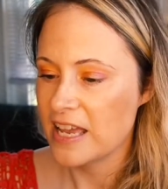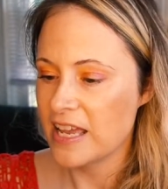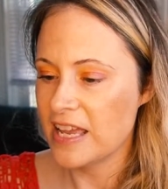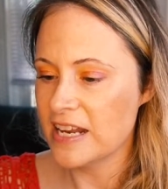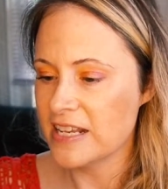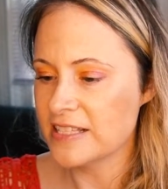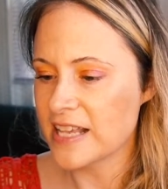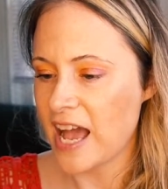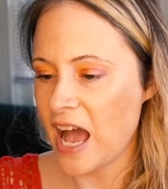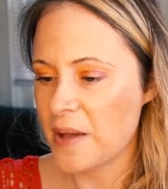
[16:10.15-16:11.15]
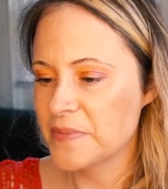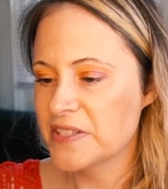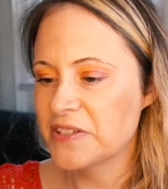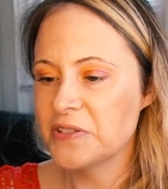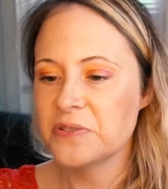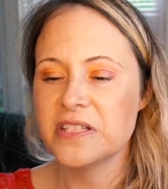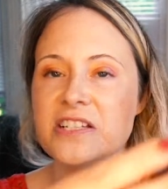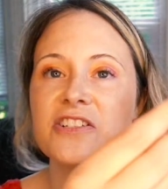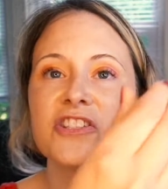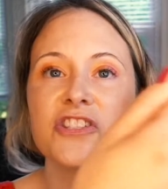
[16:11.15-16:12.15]
It is
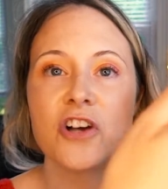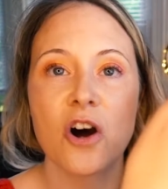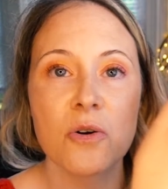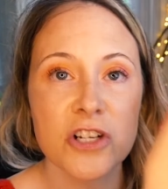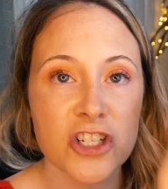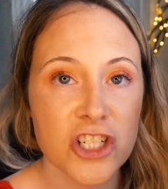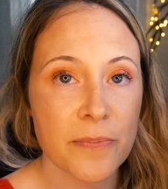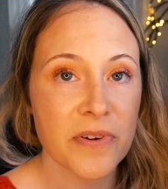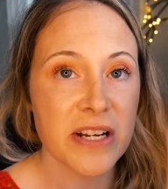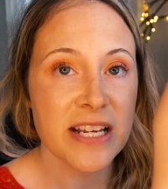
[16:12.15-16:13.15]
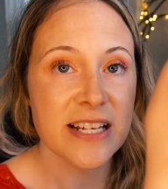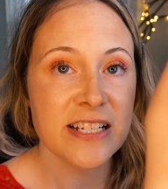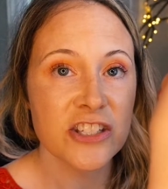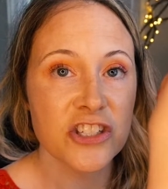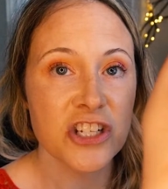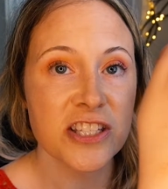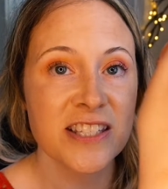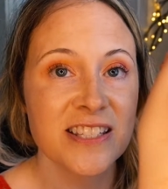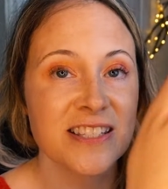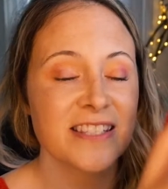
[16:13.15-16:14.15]
absolutely so shimmery. It is just
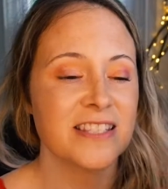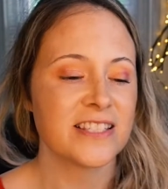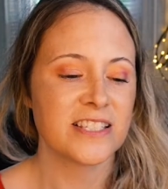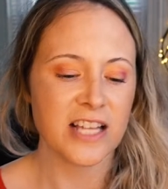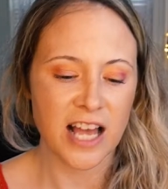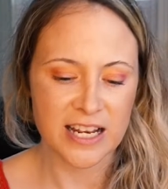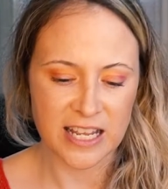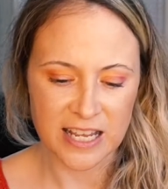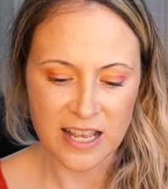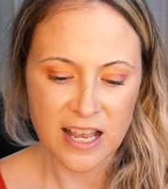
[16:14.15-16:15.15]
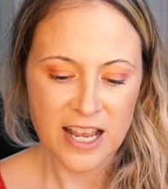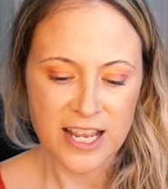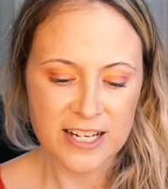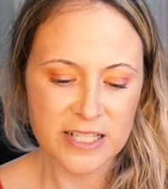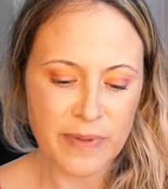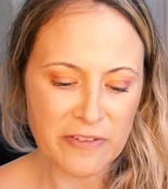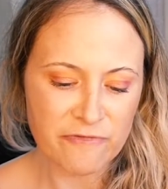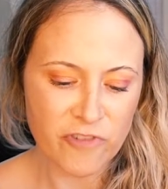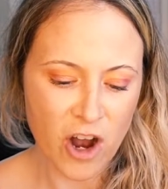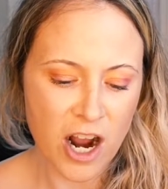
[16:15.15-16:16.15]
stunning. It is by
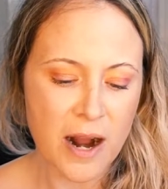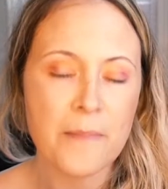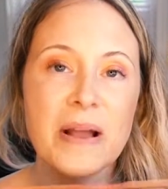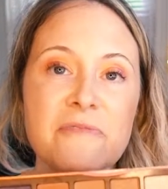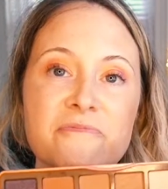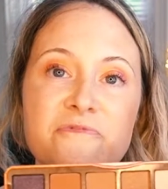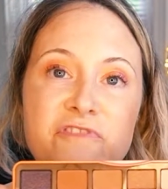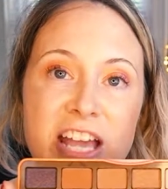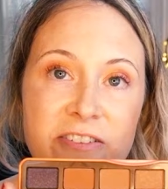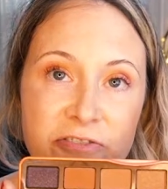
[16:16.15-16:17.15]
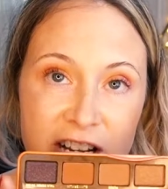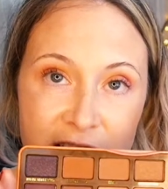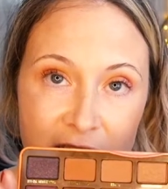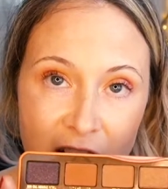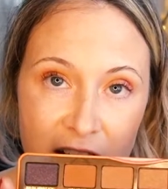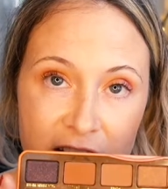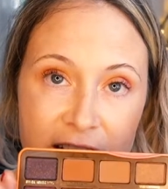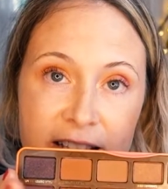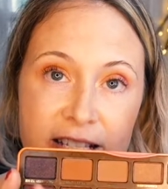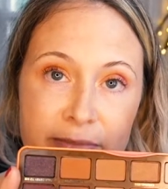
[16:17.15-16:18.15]
far my favorite color
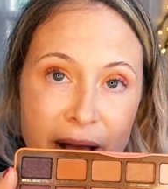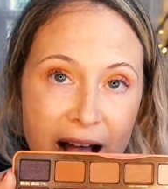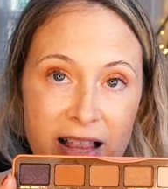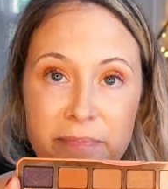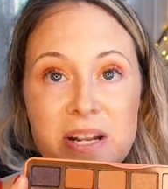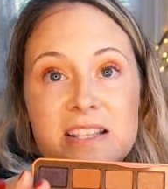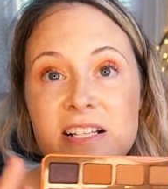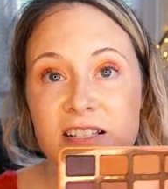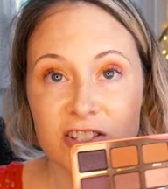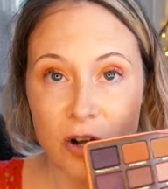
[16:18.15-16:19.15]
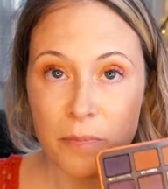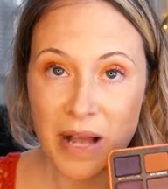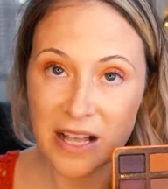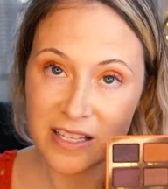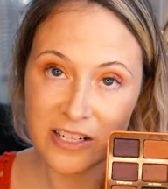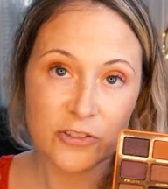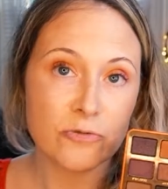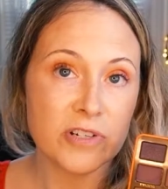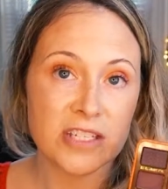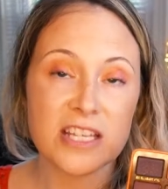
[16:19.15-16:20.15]
in this palette, but I think this whole palette is
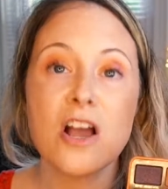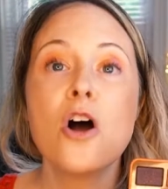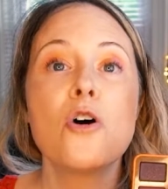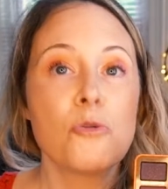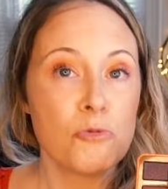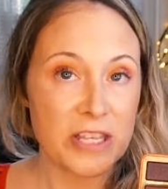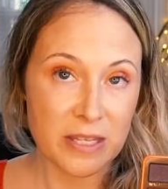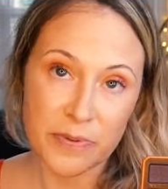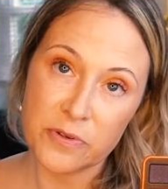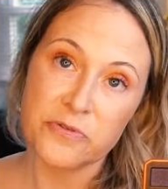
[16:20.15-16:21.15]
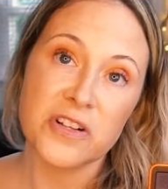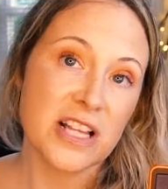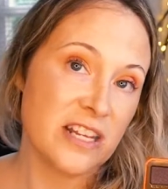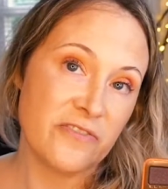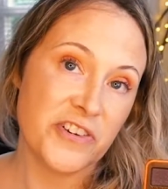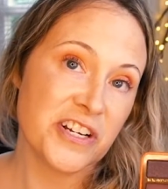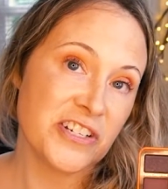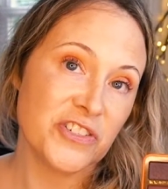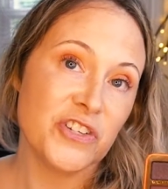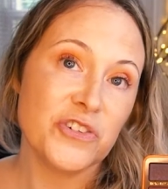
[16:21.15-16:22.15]
really, really beautiful. And if you're
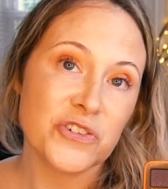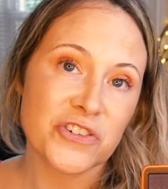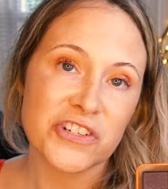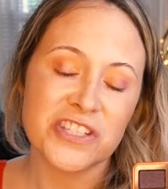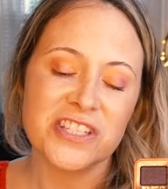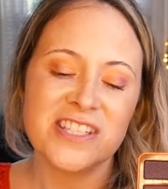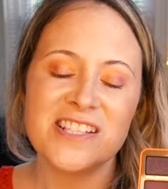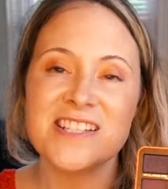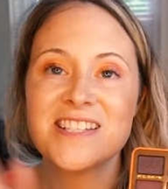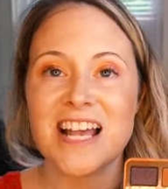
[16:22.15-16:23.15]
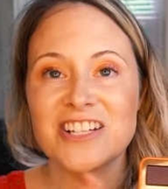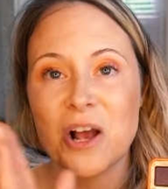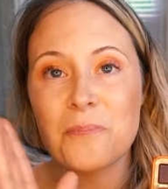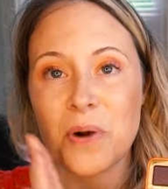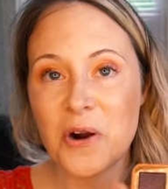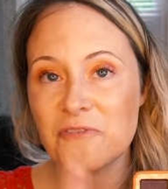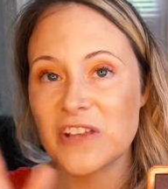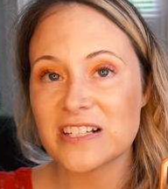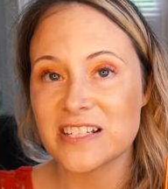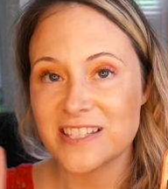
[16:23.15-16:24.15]
into neutrals, this is such a
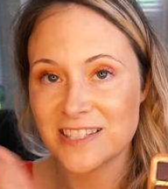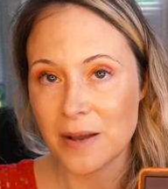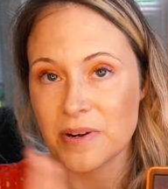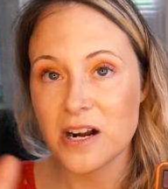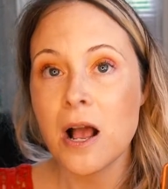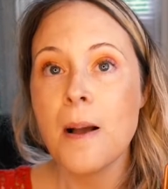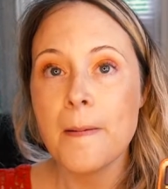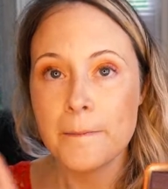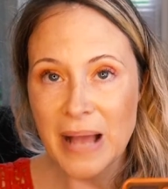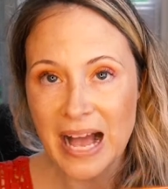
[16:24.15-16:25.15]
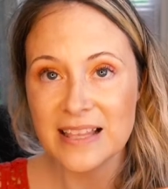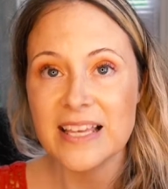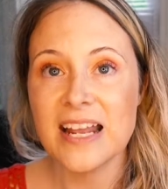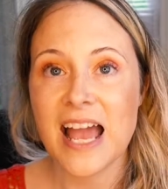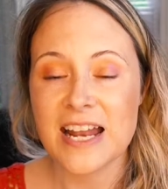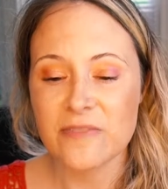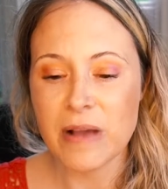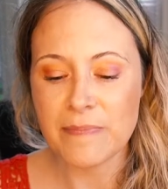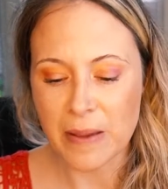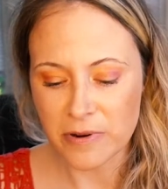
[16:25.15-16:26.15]
perfect summer palette. And if
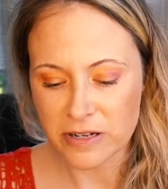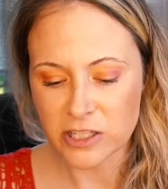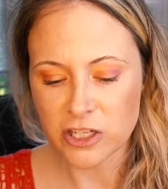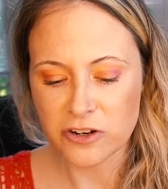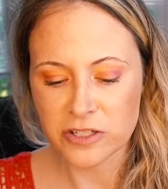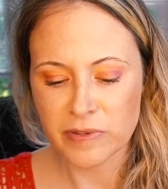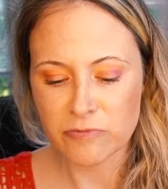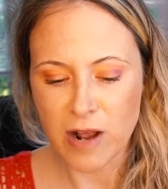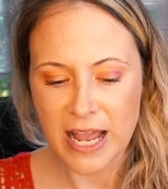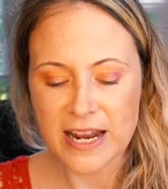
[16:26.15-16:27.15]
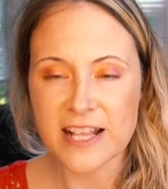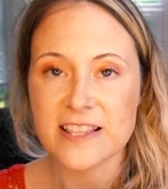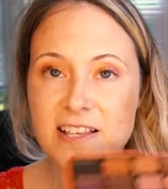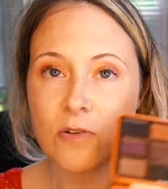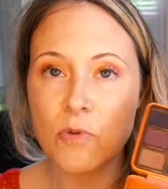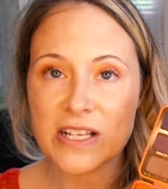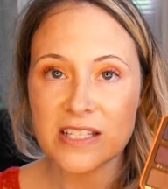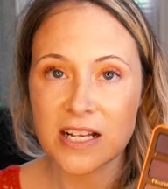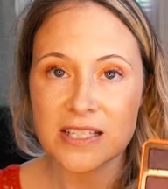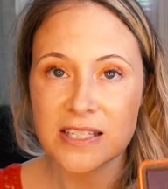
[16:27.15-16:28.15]
my memory serves me right, I think it was
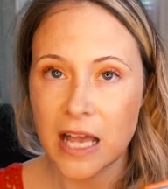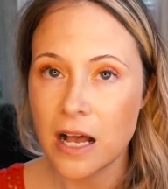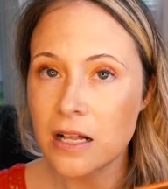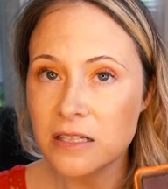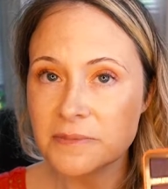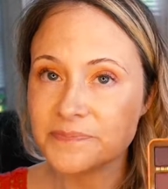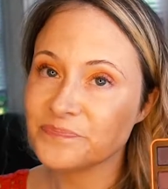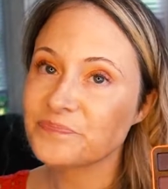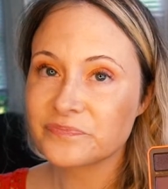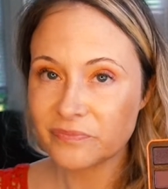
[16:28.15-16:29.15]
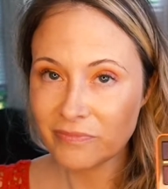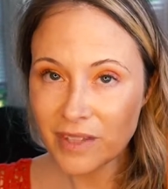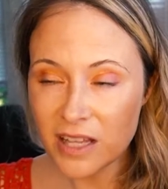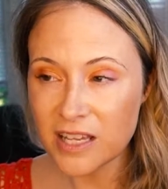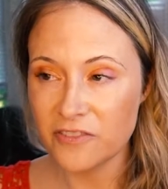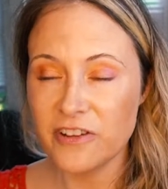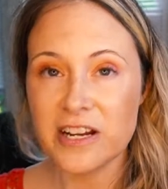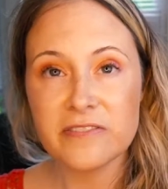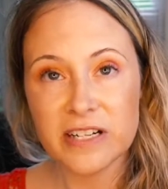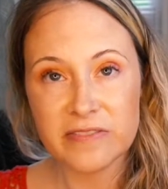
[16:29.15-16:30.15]
on sale like
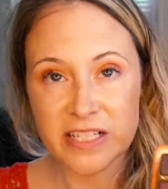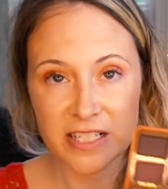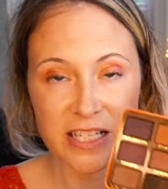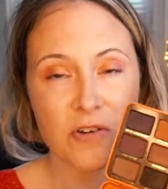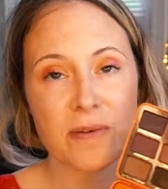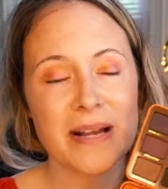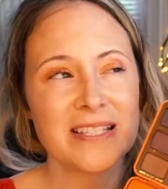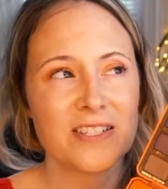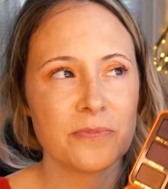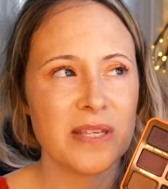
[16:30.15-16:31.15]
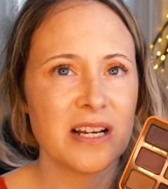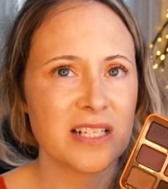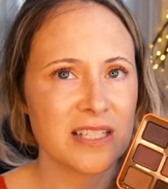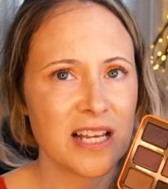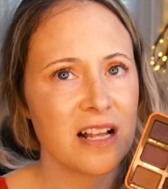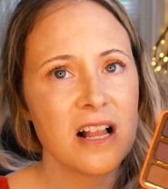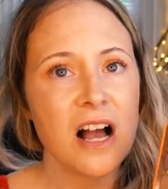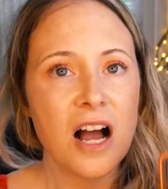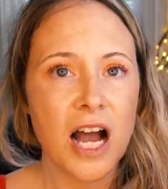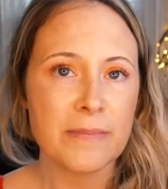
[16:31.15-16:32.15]
very, very recently, or it might still be on sale.
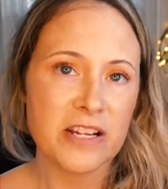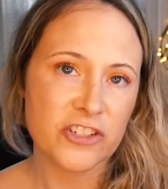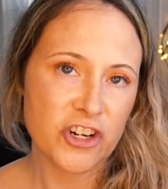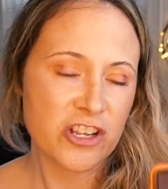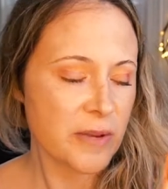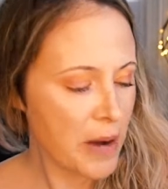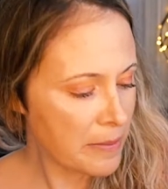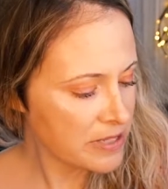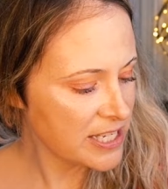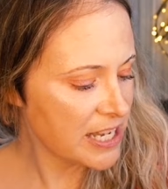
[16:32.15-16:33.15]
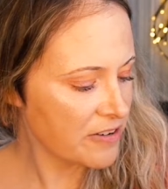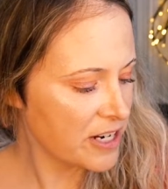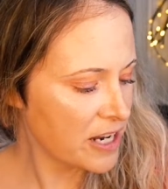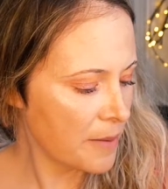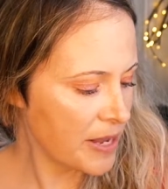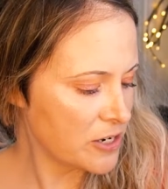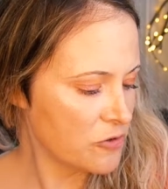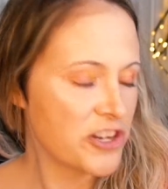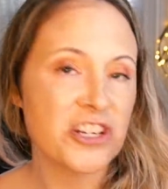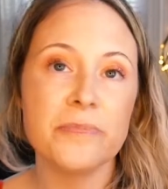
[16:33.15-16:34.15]
I'm not sure. They're probably gearing up. I know
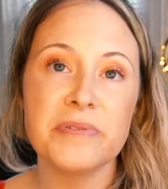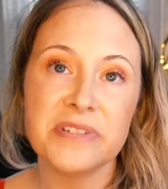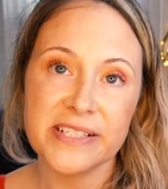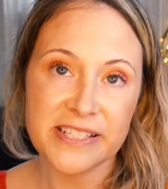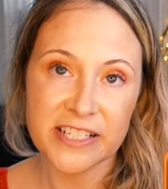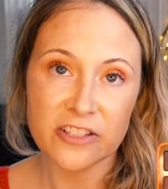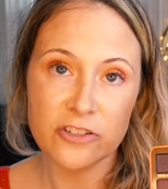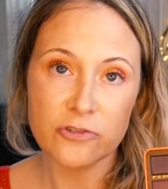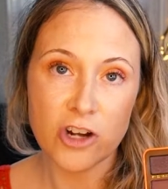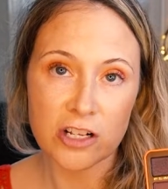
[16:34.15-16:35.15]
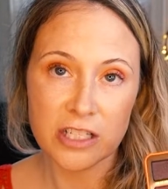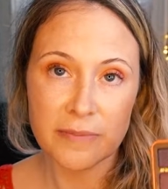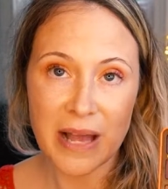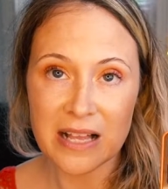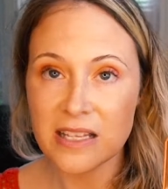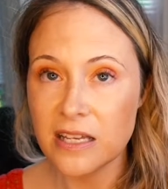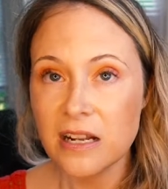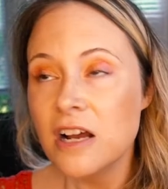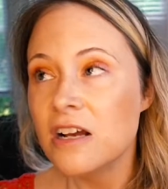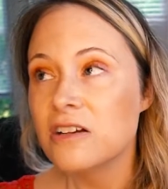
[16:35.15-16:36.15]
they're going to be releasing the new chocolate palette
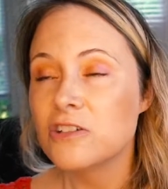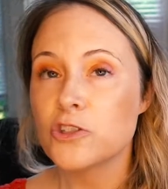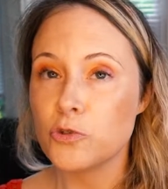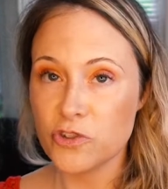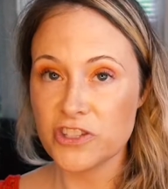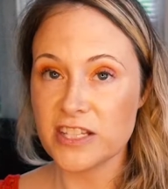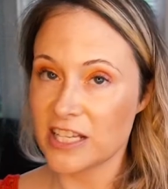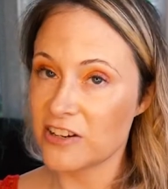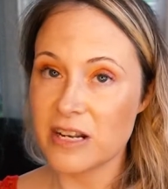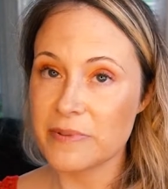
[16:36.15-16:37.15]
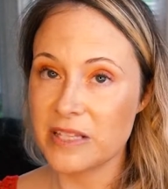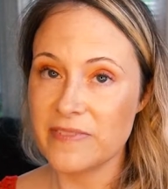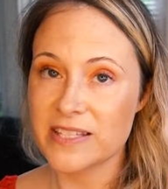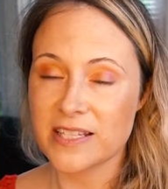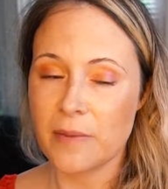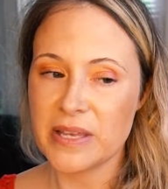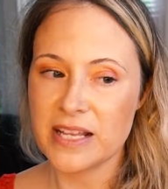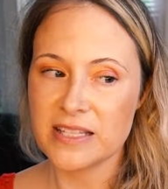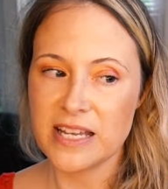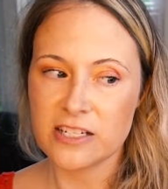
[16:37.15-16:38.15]
sooner than later. I believe it's coming
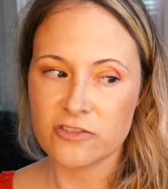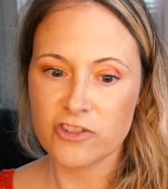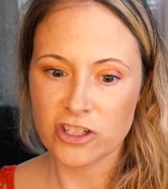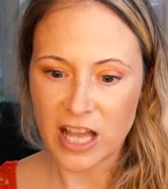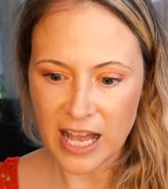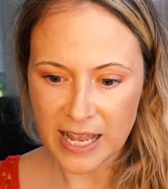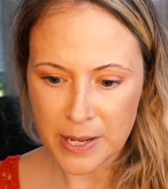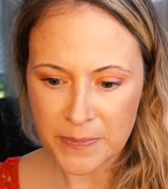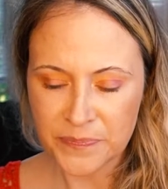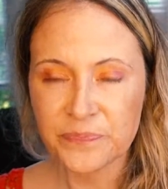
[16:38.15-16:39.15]
at the end of July.